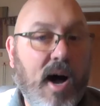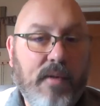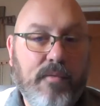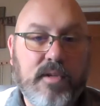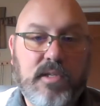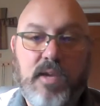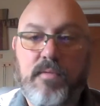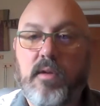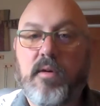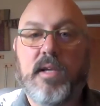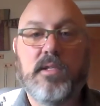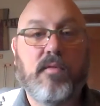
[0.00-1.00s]
I've received
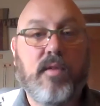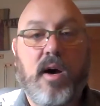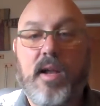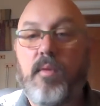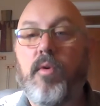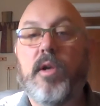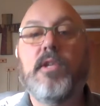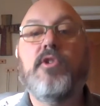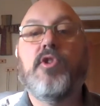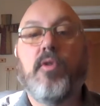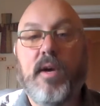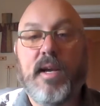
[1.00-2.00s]
the grace of God, and what a
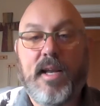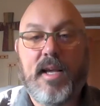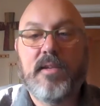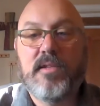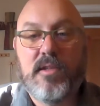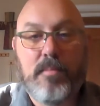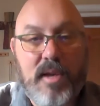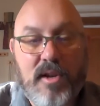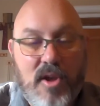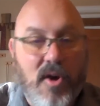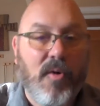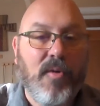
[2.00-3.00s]
joy it is to be
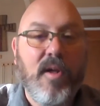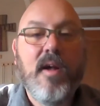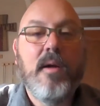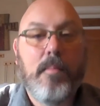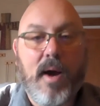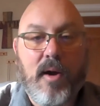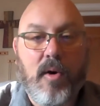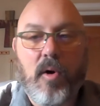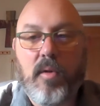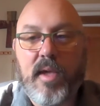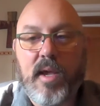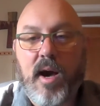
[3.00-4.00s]
known by a
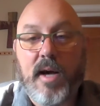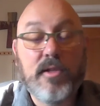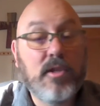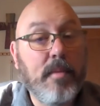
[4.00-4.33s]
holy God.